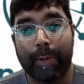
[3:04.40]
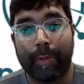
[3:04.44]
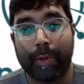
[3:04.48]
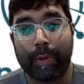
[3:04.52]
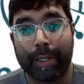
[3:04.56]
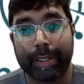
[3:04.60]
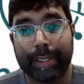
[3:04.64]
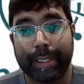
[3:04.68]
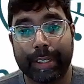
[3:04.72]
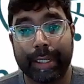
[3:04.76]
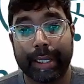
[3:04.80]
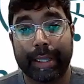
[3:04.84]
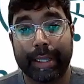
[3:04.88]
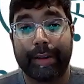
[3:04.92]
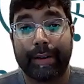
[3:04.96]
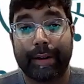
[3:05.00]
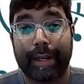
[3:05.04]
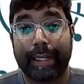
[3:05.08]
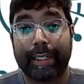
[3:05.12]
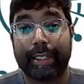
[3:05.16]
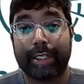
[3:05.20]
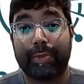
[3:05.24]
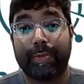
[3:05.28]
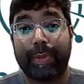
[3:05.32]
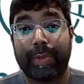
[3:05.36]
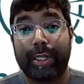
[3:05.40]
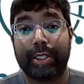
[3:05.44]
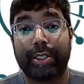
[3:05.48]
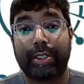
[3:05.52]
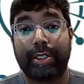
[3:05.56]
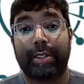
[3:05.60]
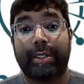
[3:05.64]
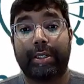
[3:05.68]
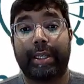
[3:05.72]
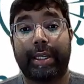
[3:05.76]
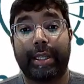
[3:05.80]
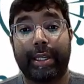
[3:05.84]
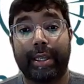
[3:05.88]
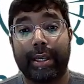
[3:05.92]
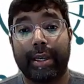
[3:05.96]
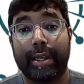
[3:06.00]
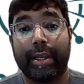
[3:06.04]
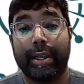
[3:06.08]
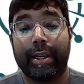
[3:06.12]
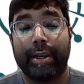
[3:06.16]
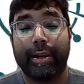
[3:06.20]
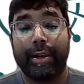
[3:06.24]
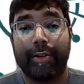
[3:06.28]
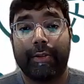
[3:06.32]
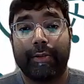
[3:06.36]
they work together especially
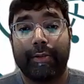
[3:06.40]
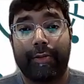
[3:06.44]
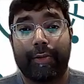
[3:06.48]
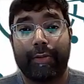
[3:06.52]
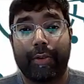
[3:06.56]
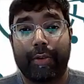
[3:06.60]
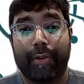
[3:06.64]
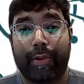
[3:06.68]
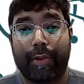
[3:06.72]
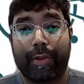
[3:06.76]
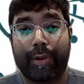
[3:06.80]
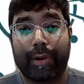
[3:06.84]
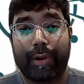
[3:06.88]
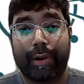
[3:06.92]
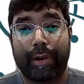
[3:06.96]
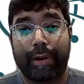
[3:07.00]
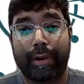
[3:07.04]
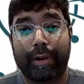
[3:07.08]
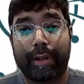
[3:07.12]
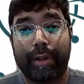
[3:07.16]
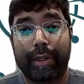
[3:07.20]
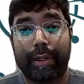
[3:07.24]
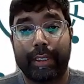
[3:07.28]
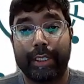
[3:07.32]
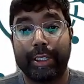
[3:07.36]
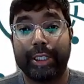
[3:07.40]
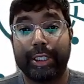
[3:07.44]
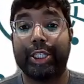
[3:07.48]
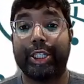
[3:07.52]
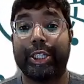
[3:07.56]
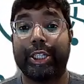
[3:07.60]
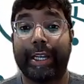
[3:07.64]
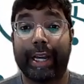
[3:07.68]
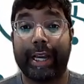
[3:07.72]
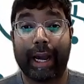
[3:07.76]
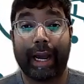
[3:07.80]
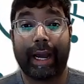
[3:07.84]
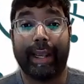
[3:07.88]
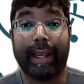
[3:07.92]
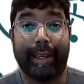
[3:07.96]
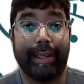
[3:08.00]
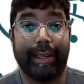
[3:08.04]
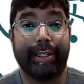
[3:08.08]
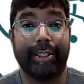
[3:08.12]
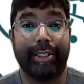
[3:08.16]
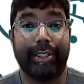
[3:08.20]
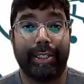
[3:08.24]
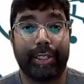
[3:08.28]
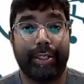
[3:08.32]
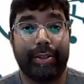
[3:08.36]
for GI
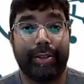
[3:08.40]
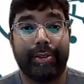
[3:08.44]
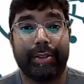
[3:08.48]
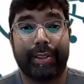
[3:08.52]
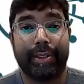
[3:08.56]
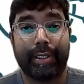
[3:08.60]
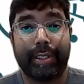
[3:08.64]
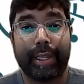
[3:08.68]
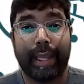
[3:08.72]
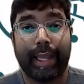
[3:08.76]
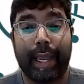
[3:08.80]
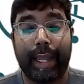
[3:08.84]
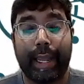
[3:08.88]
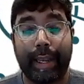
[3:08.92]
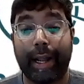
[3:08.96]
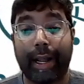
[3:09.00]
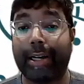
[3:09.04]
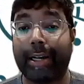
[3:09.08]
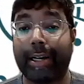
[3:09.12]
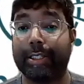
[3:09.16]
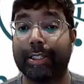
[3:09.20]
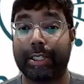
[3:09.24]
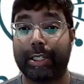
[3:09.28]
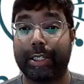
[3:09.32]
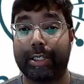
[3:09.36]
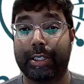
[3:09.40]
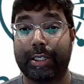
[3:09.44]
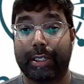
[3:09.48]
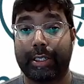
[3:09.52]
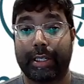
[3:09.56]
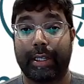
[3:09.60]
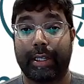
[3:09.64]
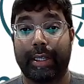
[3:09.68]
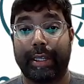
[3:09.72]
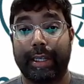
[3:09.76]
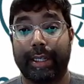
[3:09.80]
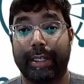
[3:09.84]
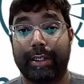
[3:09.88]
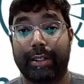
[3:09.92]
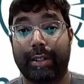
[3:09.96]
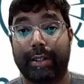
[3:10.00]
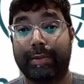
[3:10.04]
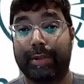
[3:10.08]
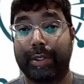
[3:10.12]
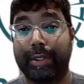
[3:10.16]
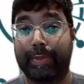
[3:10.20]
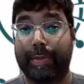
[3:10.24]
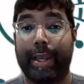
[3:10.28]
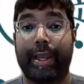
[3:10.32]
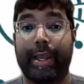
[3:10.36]
issues, and not just in
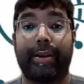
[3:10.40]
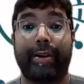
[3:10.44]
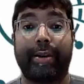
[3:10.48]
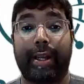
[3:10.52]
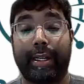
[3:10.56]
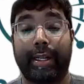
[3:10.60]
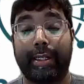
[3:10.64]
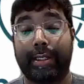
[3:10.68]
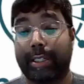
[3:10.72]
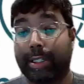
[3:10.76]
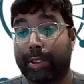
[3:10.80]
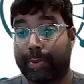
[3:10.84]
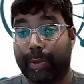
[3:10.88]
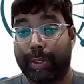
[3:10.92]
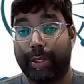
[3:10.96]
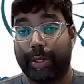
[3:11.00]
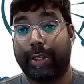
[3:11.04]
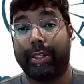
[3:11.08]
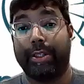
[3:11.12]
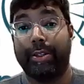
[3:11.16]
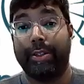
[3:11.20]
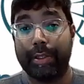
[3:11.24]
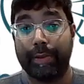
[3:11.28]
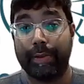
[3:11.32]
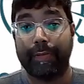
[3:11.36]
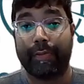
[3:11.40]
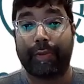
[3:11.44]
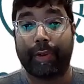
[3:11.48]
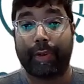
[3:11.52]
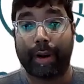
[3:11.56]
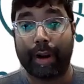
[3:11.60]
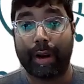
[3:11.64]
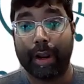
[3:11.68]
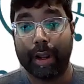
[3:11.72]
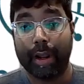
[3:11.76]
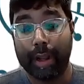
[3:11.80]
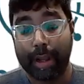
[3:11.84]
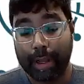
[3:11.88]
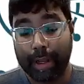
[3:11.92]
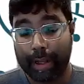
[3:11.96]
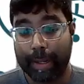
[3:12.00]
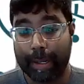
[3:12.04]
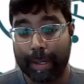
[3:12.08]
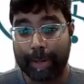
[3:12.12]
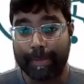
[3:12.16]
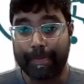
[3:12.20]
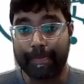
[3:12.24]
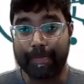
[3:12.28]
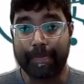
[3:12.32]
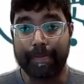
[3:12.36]
terms of pancreatic cysts, but you can use them for
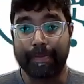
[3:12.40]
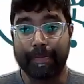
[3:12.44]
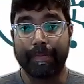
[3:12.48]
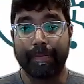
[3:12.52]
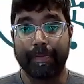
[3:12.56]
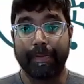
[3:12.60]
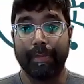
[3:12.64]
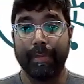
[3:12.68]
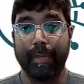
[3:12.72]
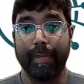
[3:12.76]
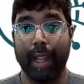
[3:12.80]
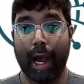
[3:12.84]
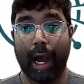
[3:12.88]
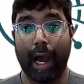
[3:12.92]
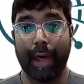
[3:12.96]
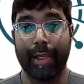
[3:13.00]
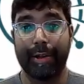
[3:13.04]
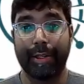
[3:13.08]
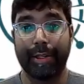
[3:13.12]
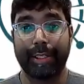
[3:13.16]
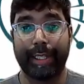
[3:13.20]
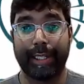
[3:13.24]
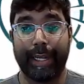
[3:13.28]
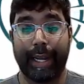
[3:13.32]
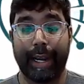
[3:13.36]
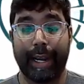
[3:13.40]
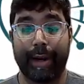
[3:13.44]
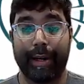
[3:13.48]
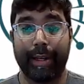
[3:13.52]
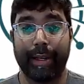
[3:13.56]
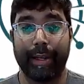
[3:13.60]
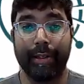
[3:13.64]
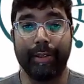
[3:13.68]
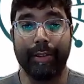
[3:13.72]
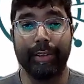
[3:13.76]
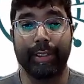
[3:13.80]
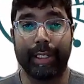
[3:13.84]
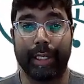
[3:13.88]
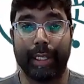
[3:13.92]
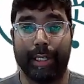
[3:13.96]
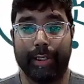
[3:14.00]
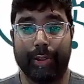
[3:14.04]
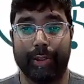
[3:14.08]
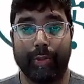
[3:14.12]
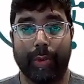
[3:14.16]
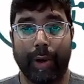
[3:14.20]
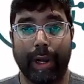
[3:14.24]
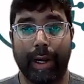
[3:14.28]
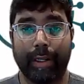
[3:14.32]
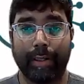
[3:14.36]
other scenarios as
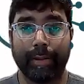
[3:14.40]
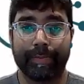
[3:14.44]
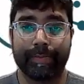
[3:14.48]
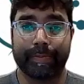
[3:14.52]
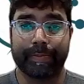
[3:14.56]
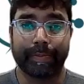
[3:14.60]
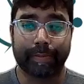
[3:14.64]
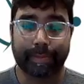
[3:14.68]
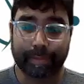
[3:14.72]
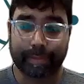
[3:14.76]
well.